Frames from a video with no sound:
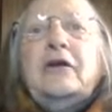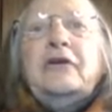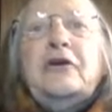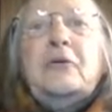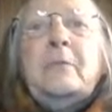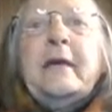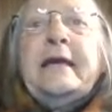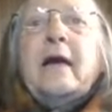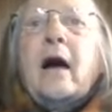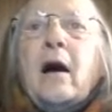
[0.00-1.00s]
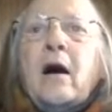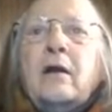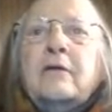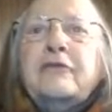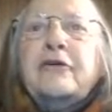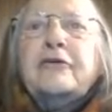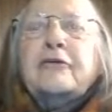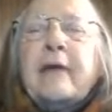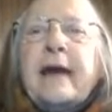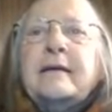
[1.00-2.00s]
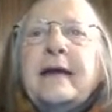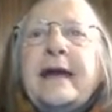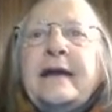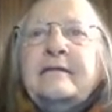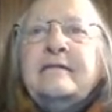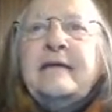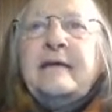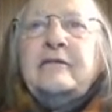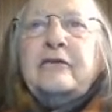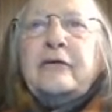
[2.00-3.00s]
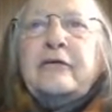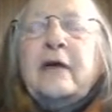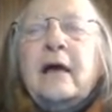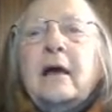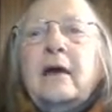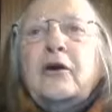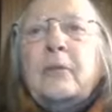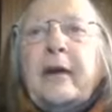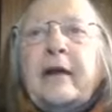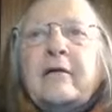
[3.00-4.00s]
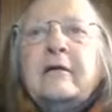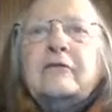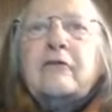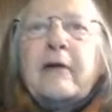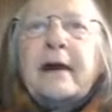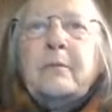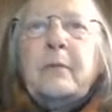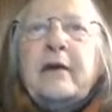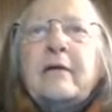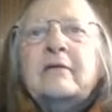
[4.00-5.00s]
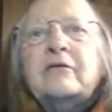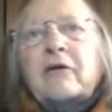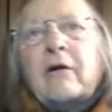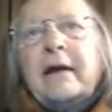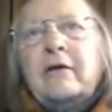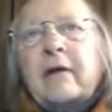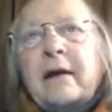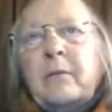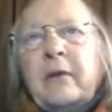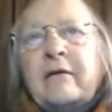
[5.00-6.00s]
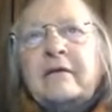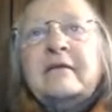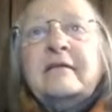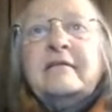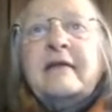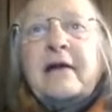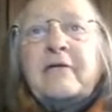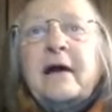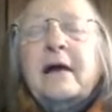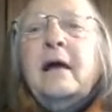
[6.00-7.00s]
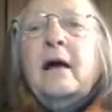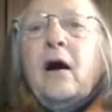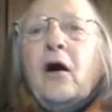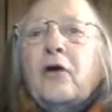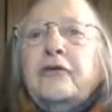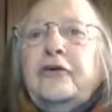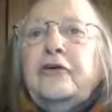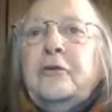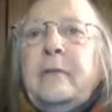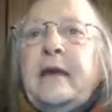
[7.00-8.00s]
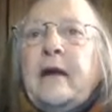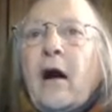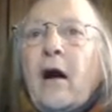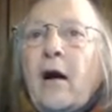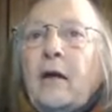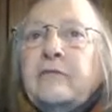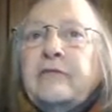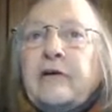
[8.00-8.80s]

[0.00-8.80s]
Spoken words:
Do you mean all of your direct ancestors, your parents, grandparents, great-grandparents, etc.? Or do you mean all of